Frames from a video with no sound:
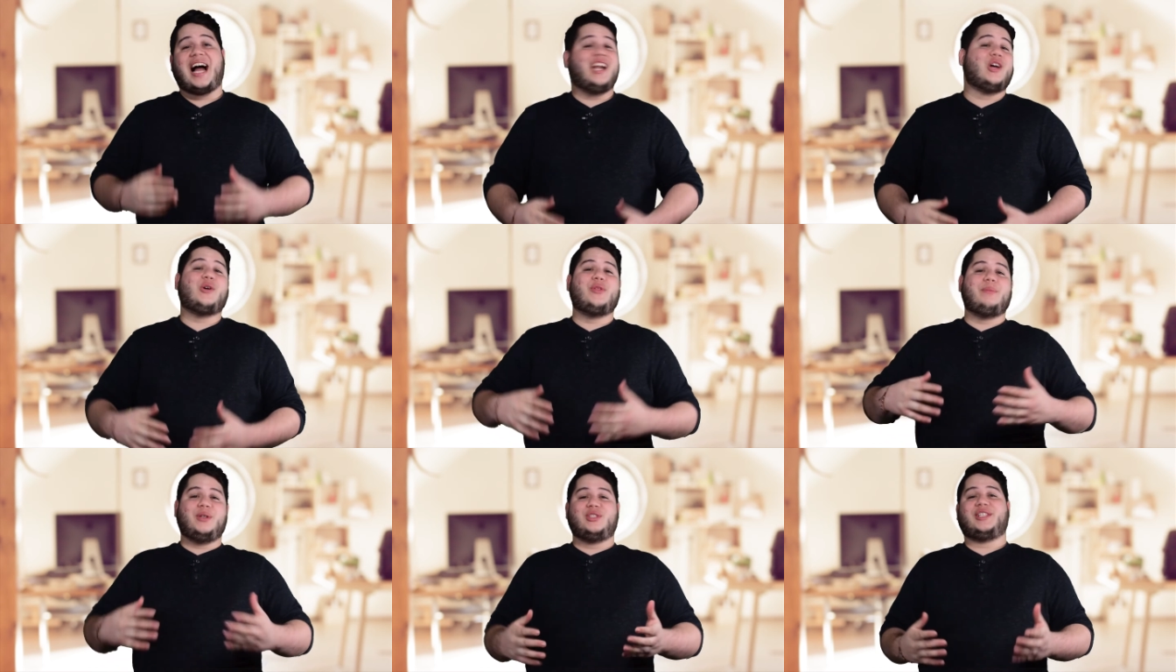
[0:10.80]
I know
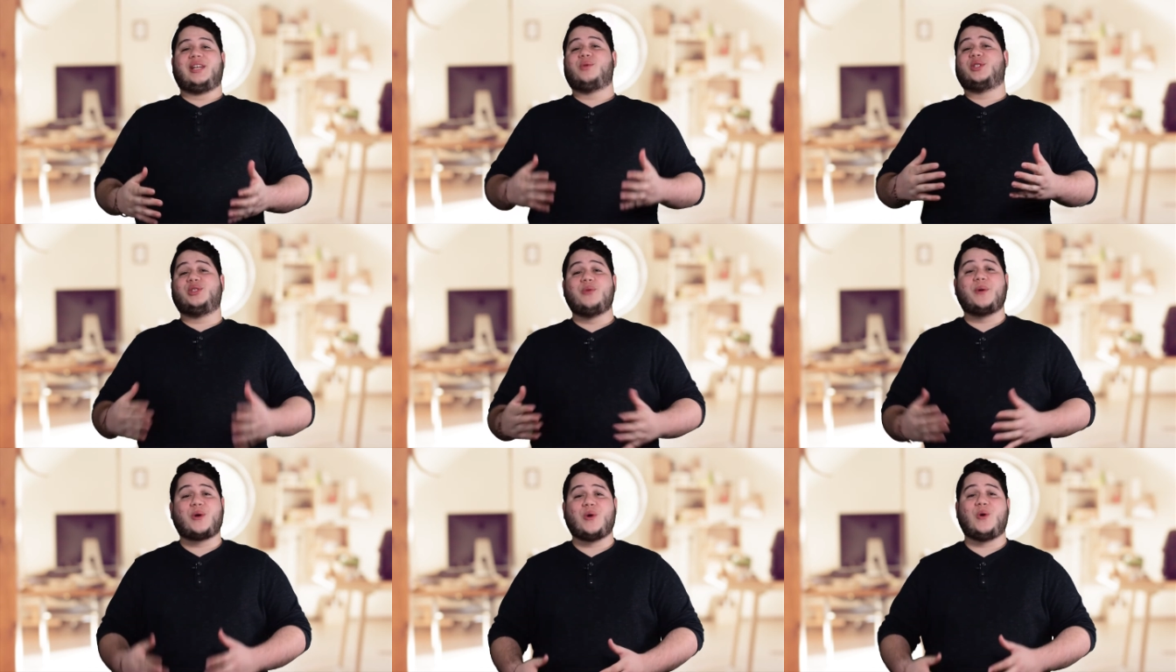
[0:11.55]
the music thing was
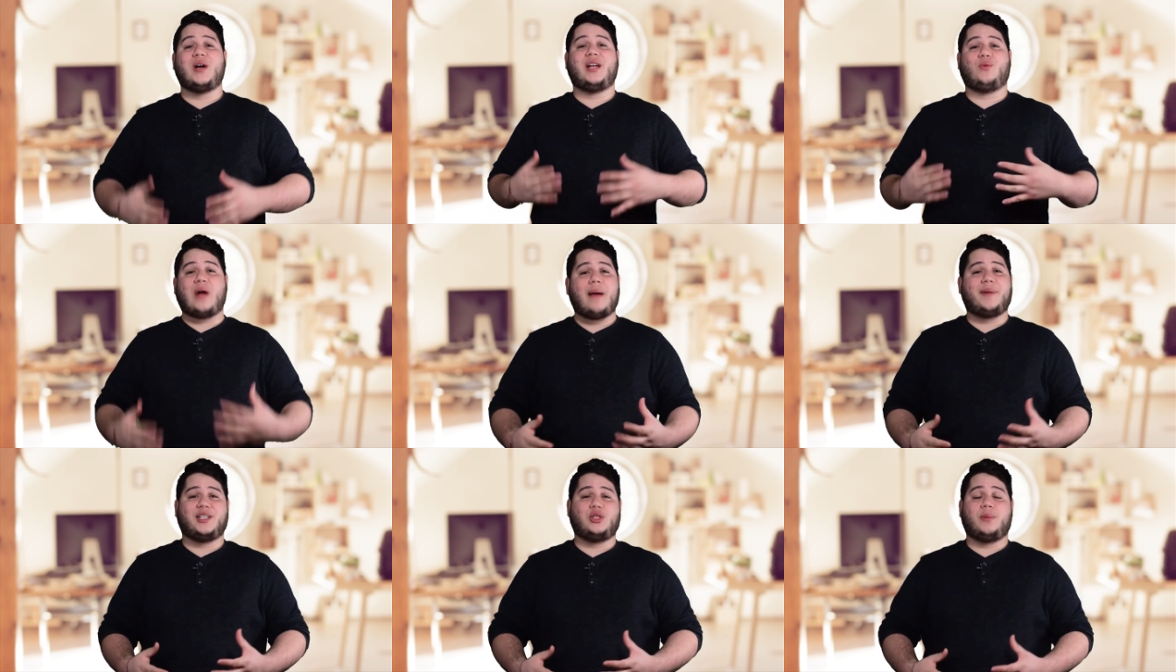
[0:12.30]
super cool and
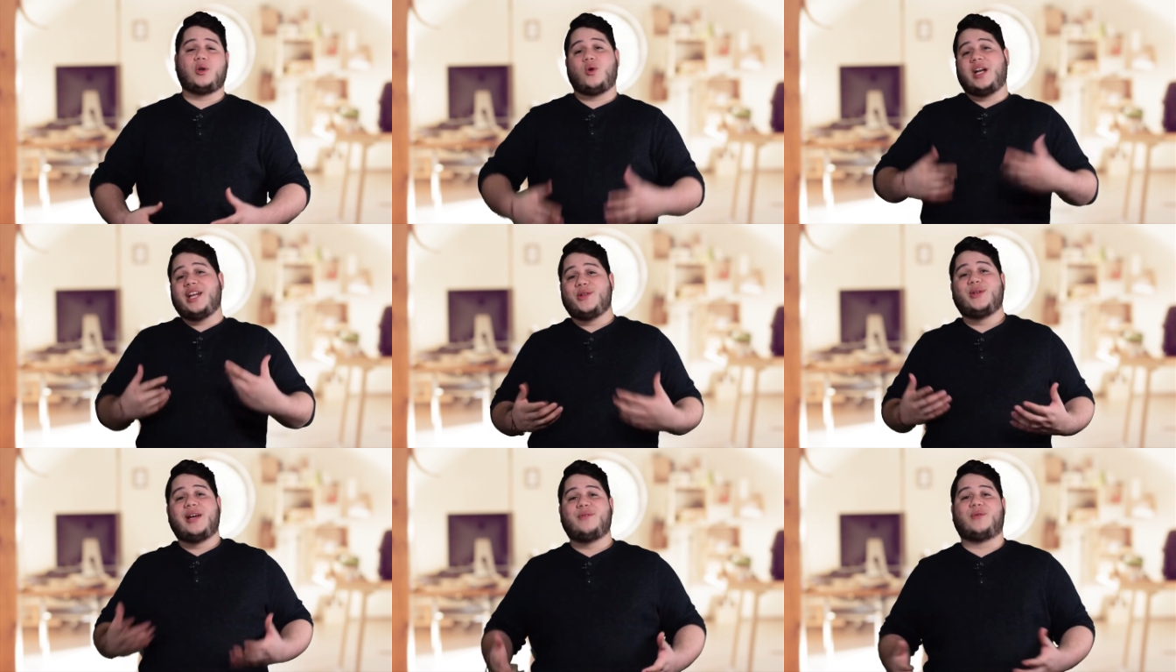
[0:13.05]
rapping super cool, and I
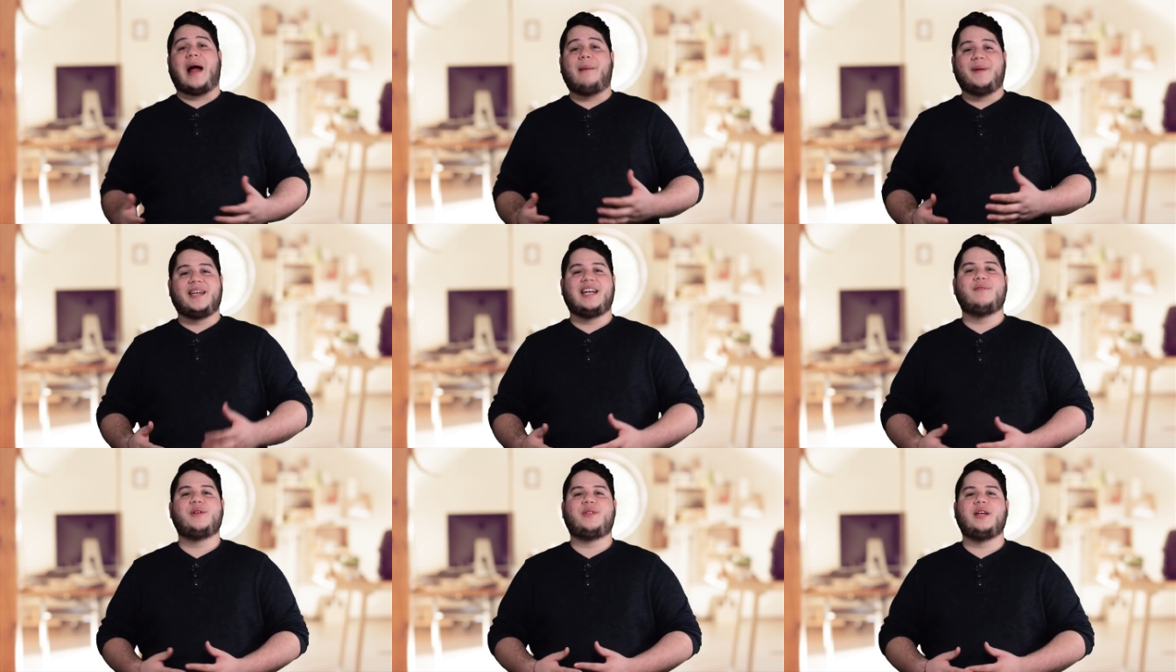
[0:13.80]
do love rapping and
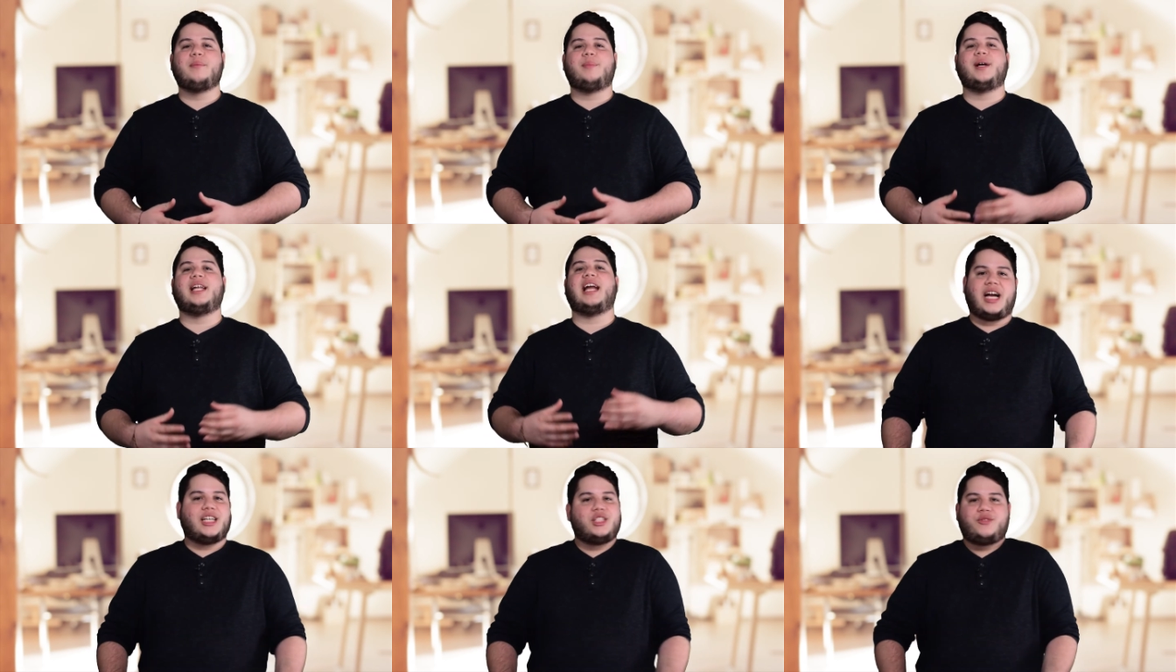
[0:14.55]
everything, but
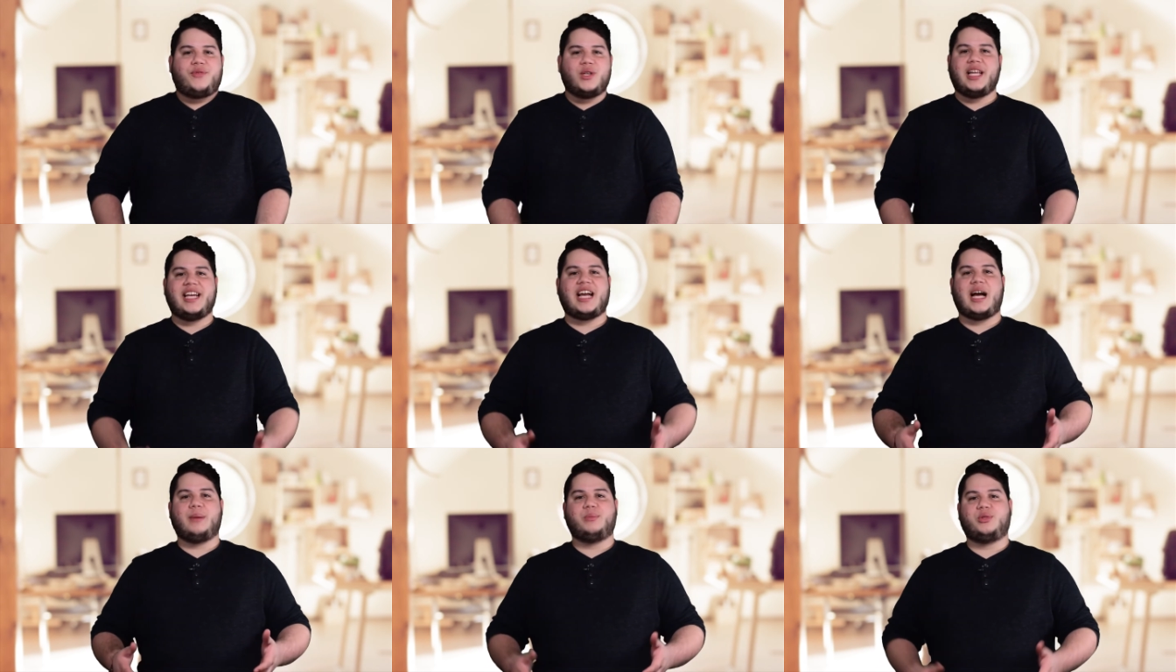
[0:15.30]
I just feel
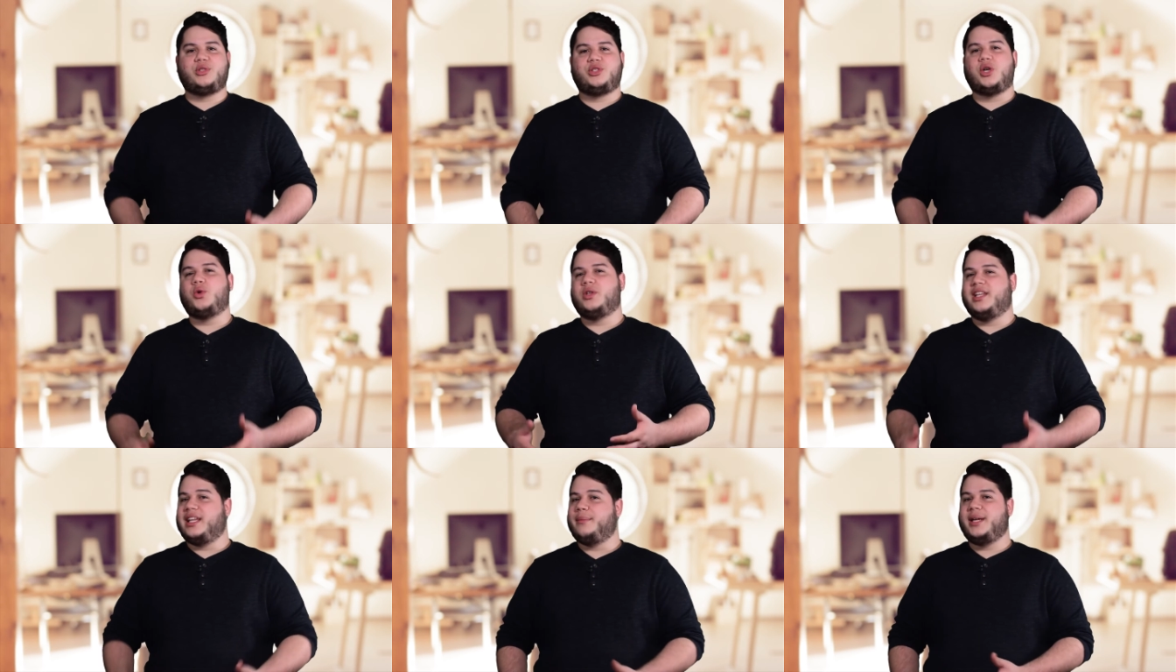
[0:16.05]
like I'm so
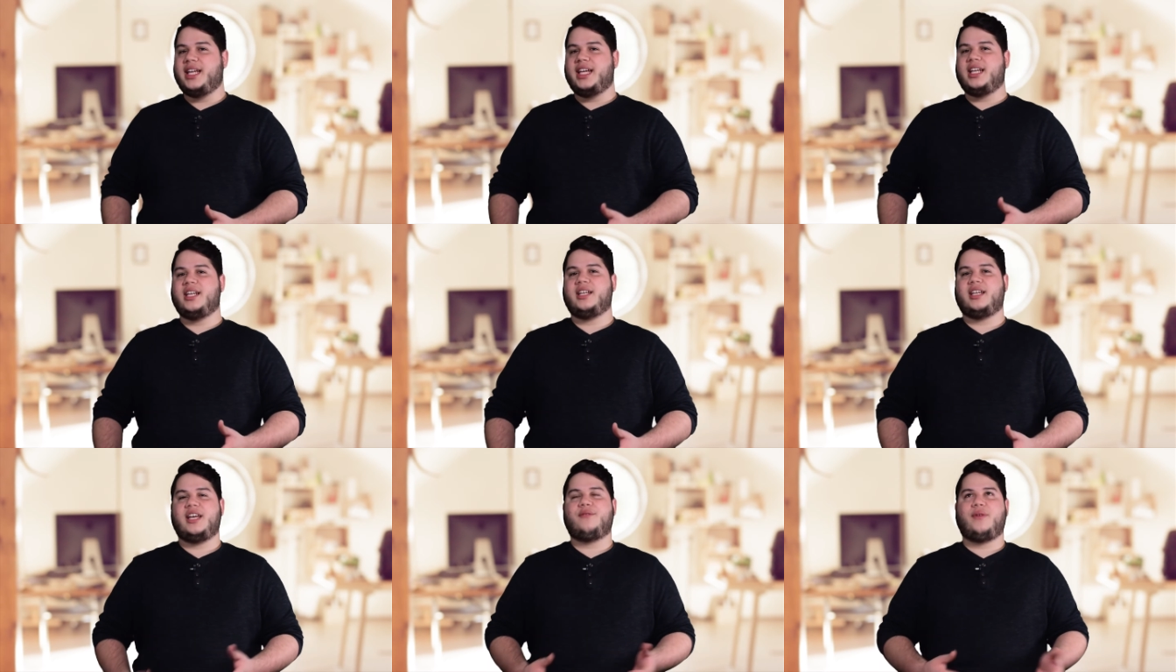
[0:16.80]
limited
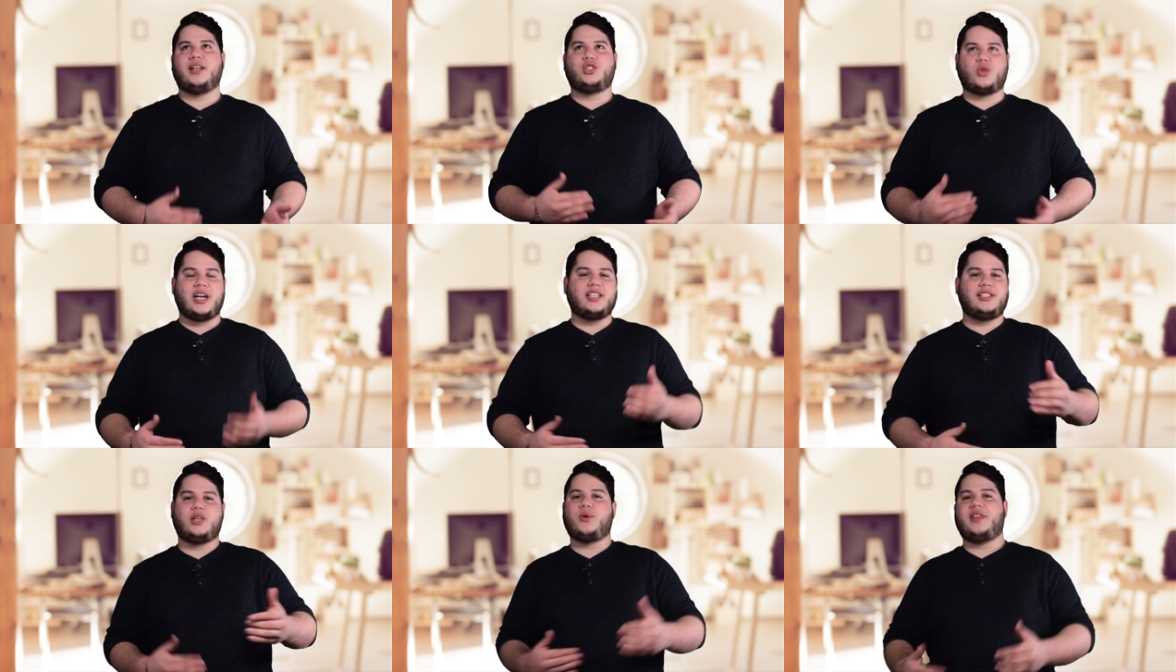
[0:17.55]
if I try to
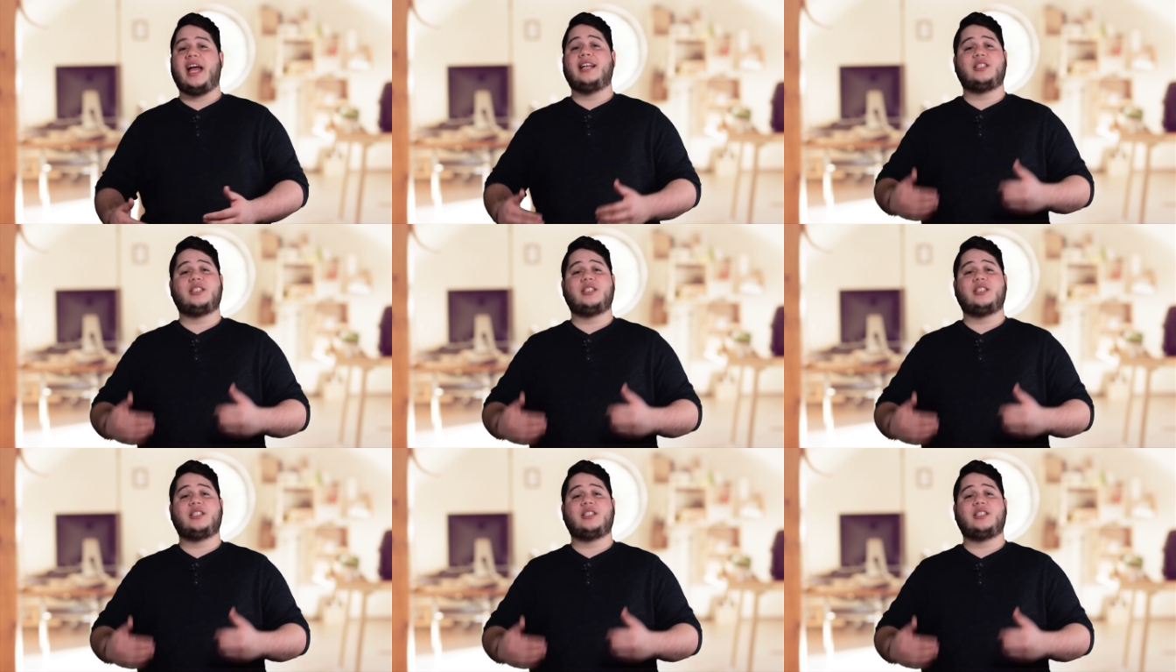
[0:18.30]
stick with that.